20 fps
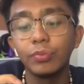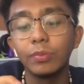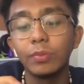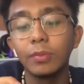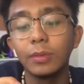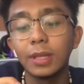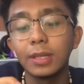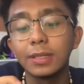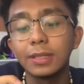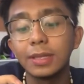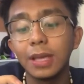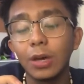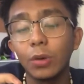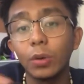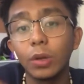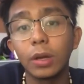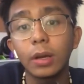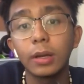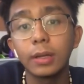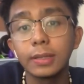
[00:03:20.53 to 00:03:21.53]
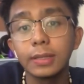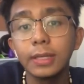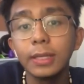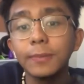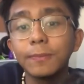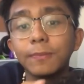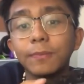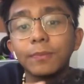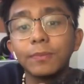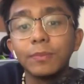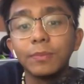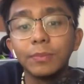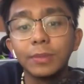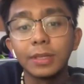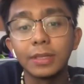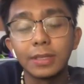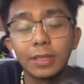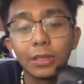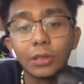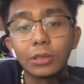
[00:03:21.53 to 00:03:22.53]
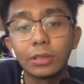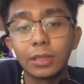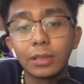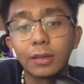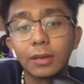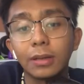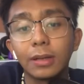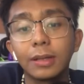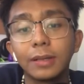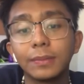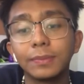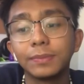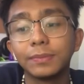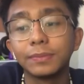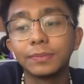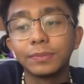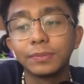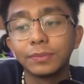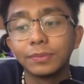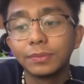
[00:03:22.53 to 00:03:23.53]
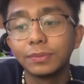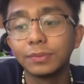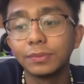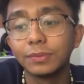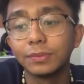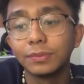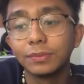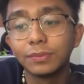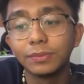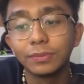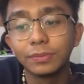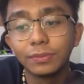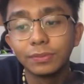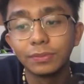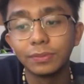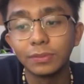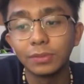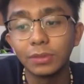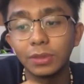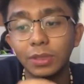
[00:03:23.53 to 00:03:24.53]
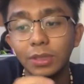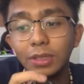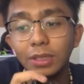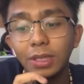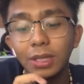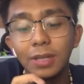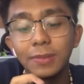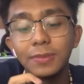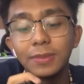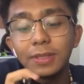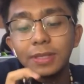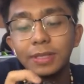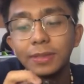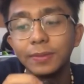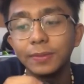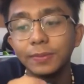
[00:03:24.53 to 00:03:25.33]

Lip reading: that's how it got its name, because it looks like a claw or a lobster.